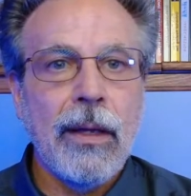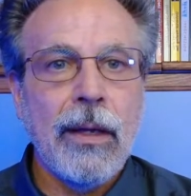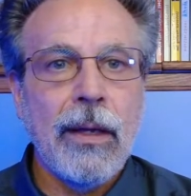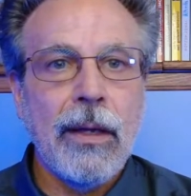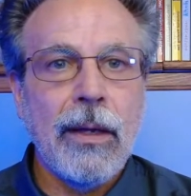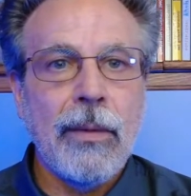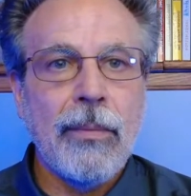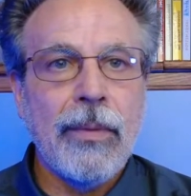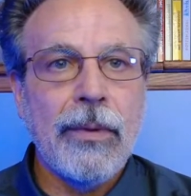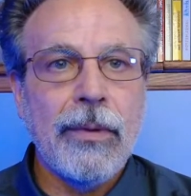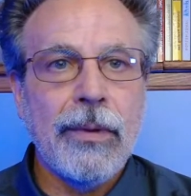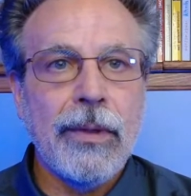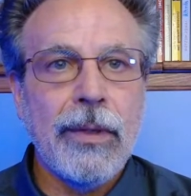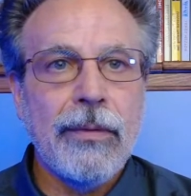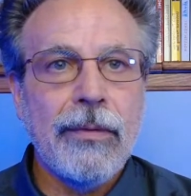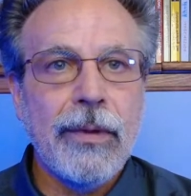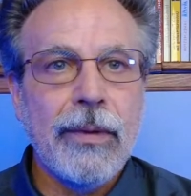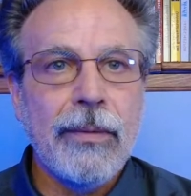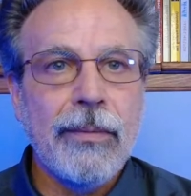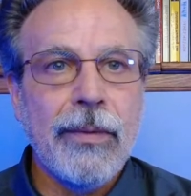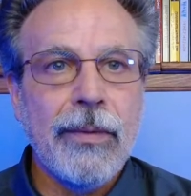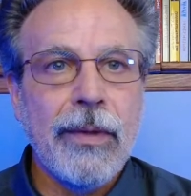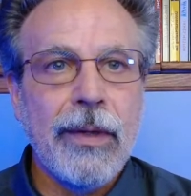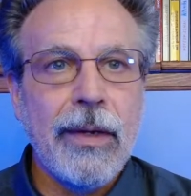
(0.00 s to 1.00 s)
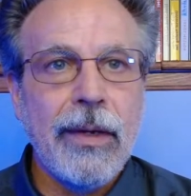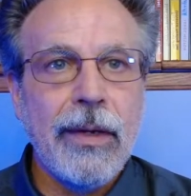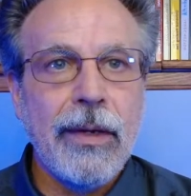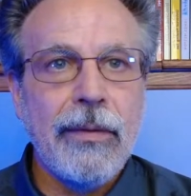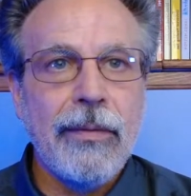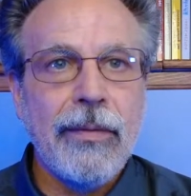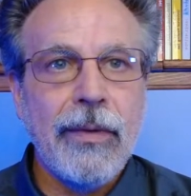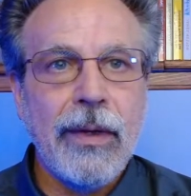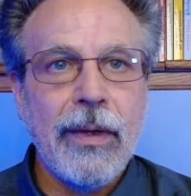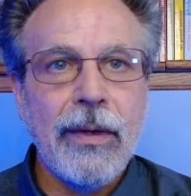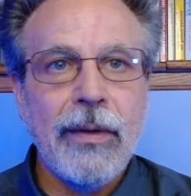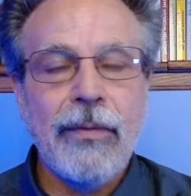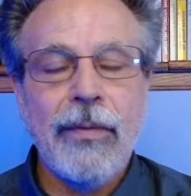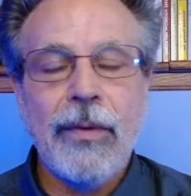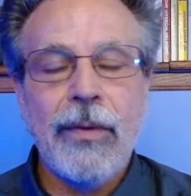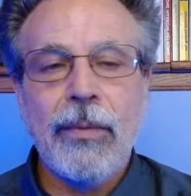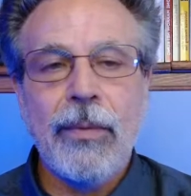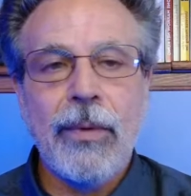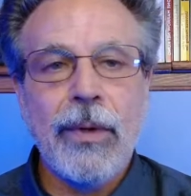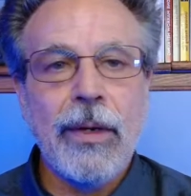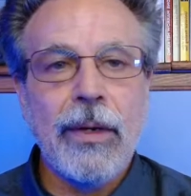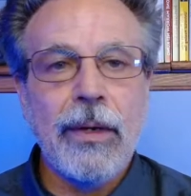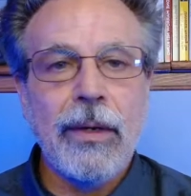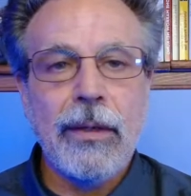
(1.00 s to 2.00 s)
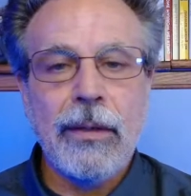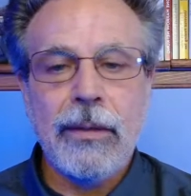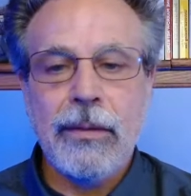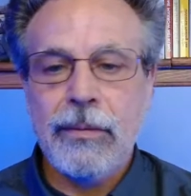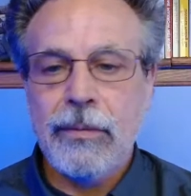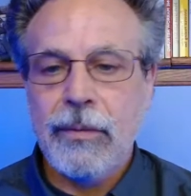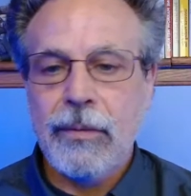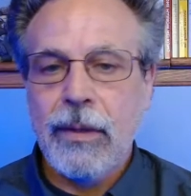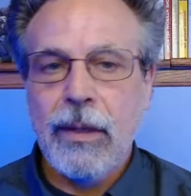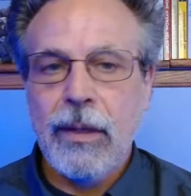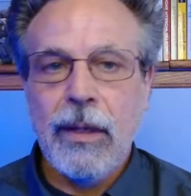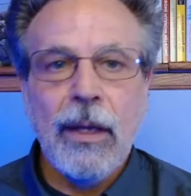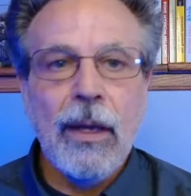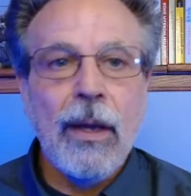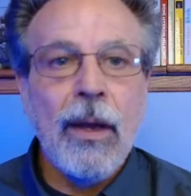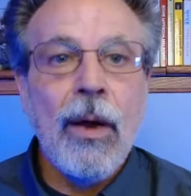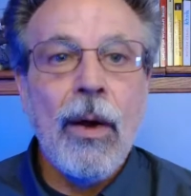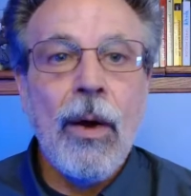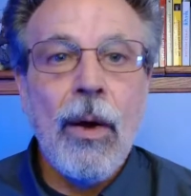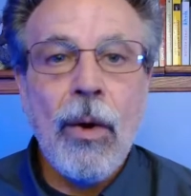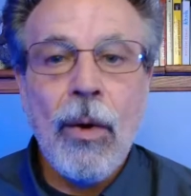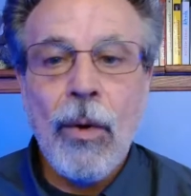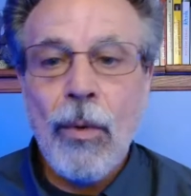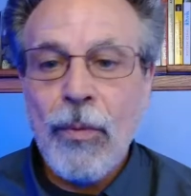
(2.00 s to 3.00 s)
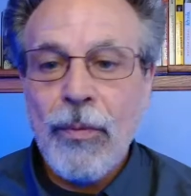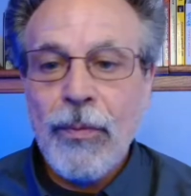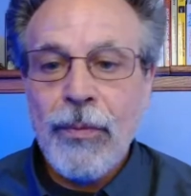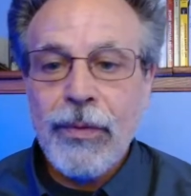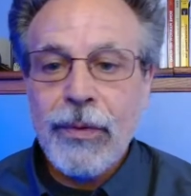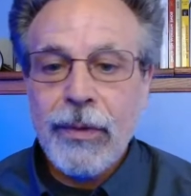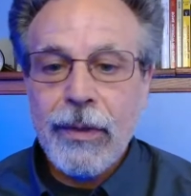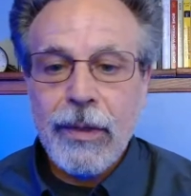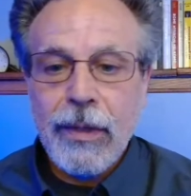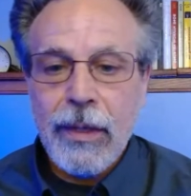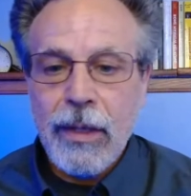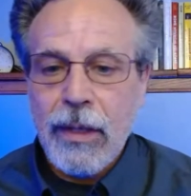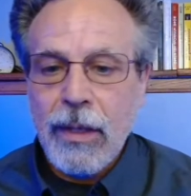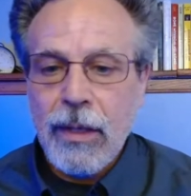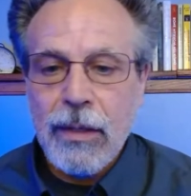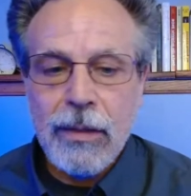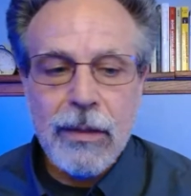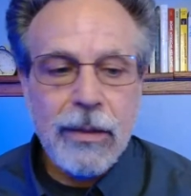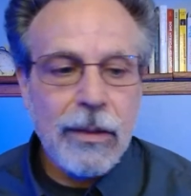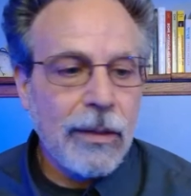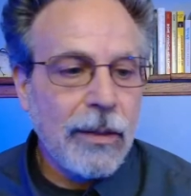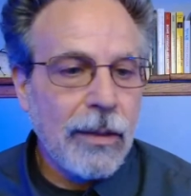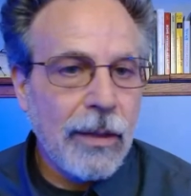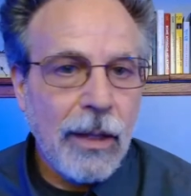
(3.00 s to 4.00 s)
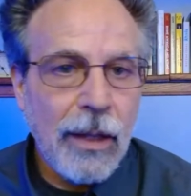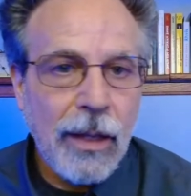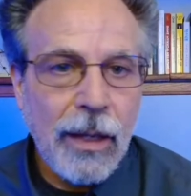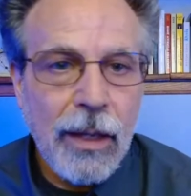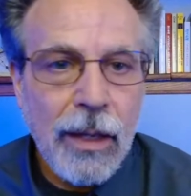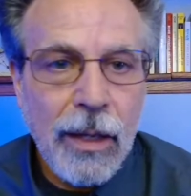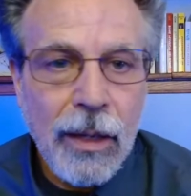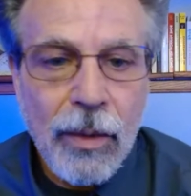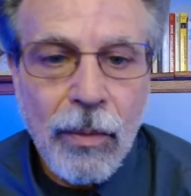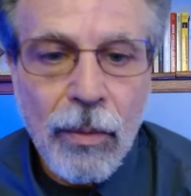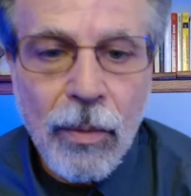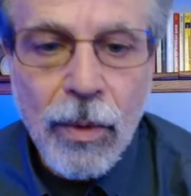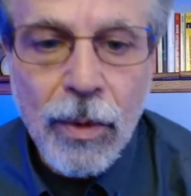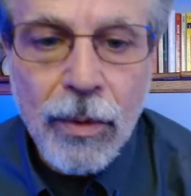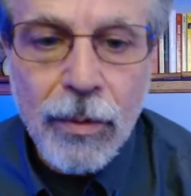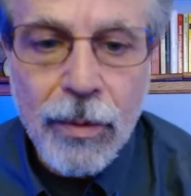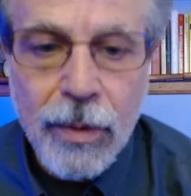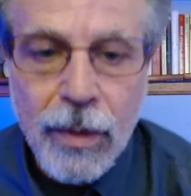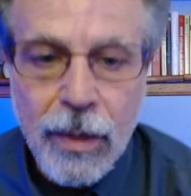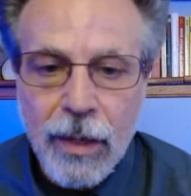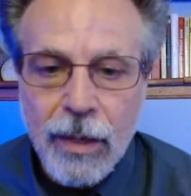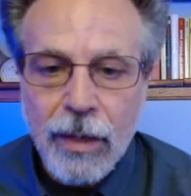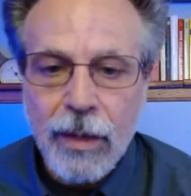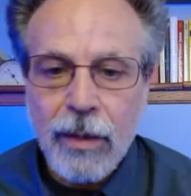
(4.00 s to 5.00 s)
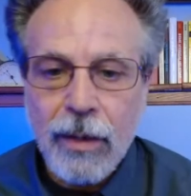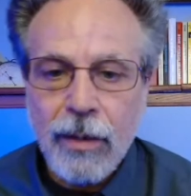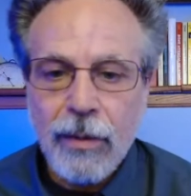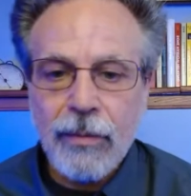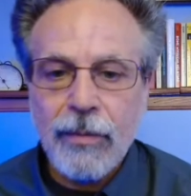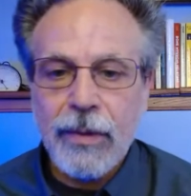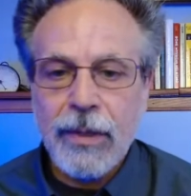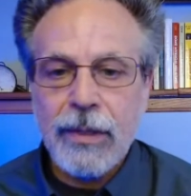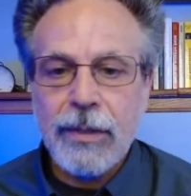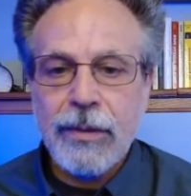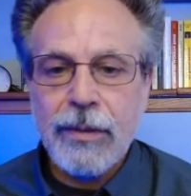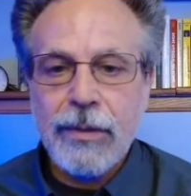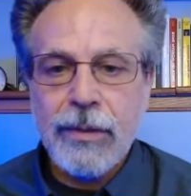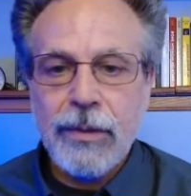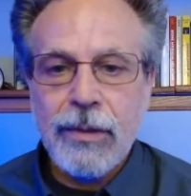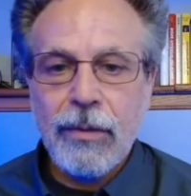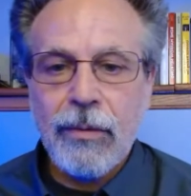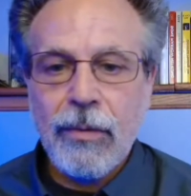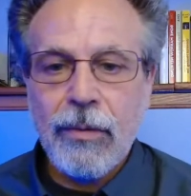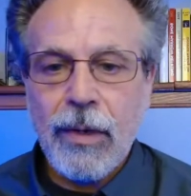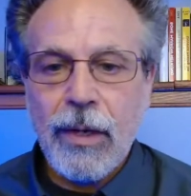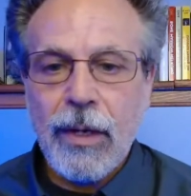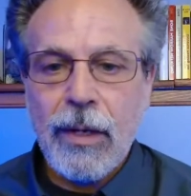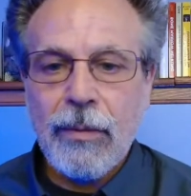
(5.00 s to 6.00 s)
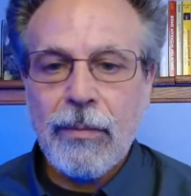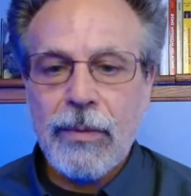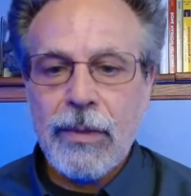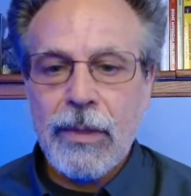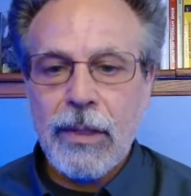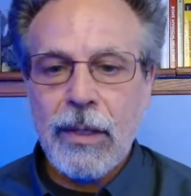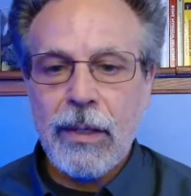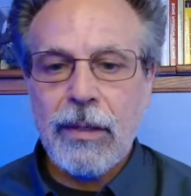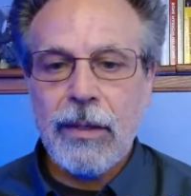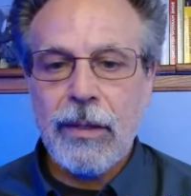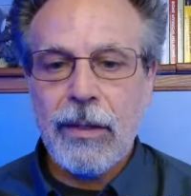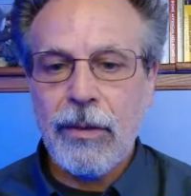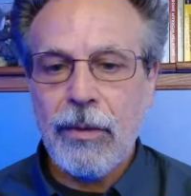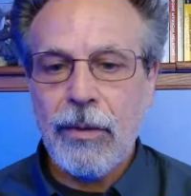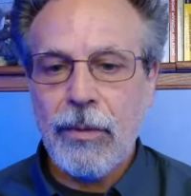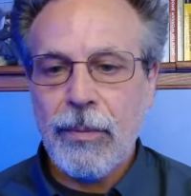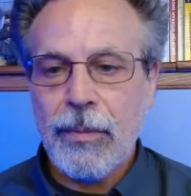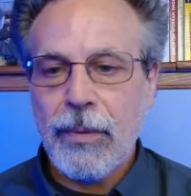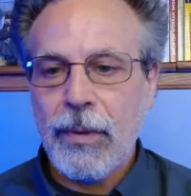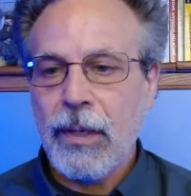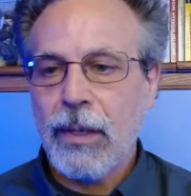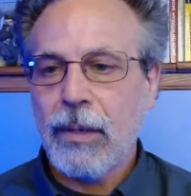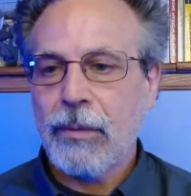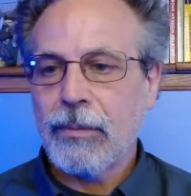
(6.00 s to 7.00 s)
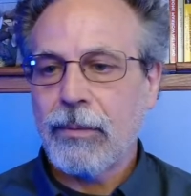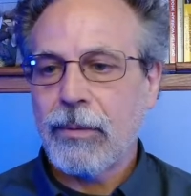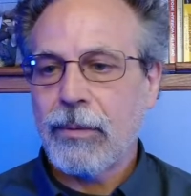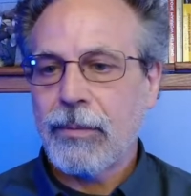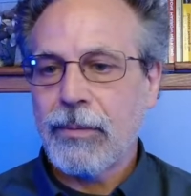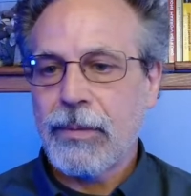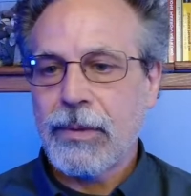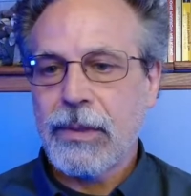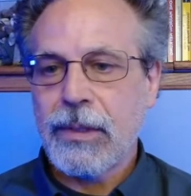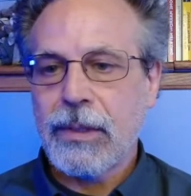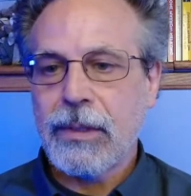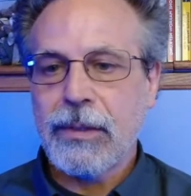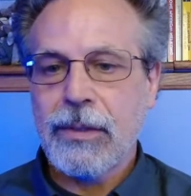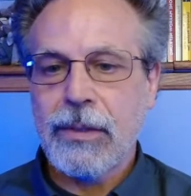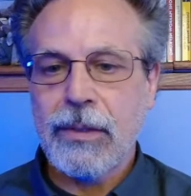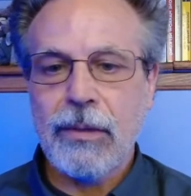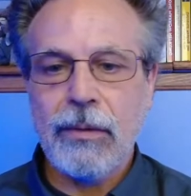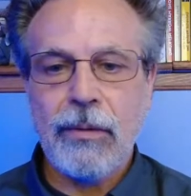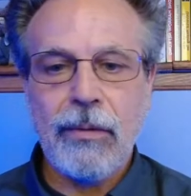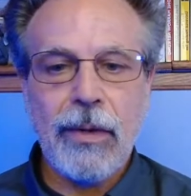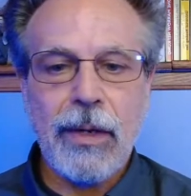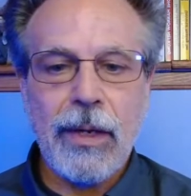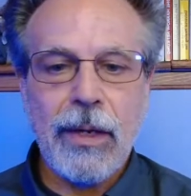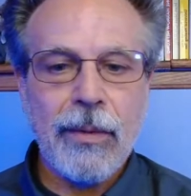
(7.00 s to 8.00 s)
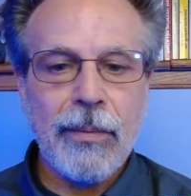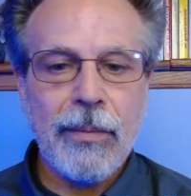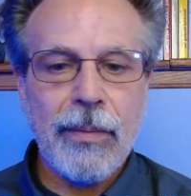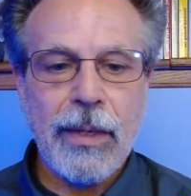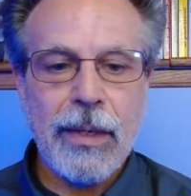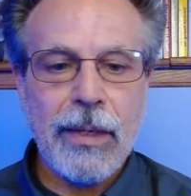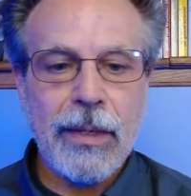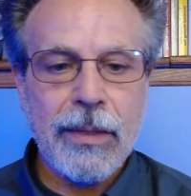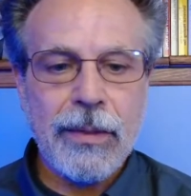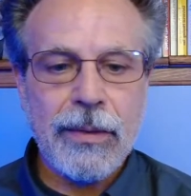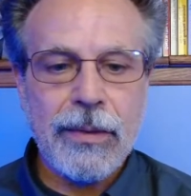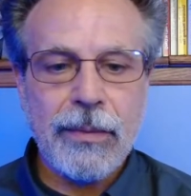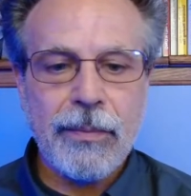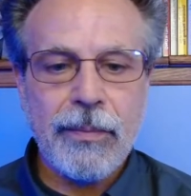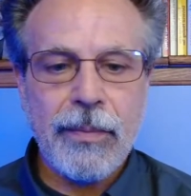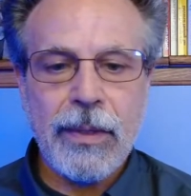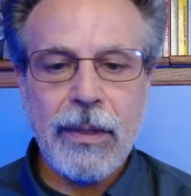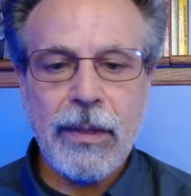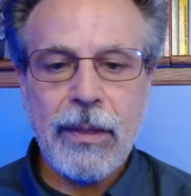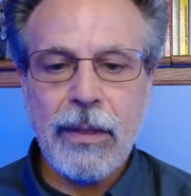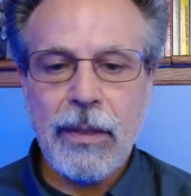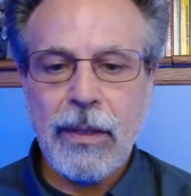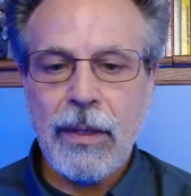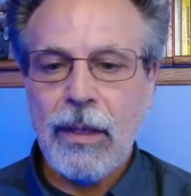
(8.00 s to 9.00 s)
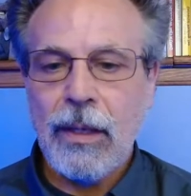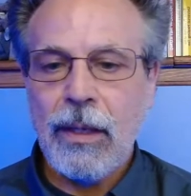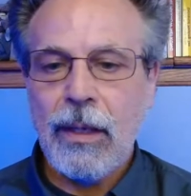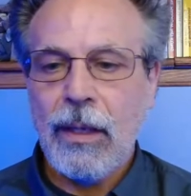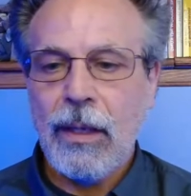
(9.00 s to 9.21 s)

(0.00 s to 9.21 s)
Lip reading: I believe I'm live everywhere. Hopefully today I won't have Instagram technical problems. Instagram has been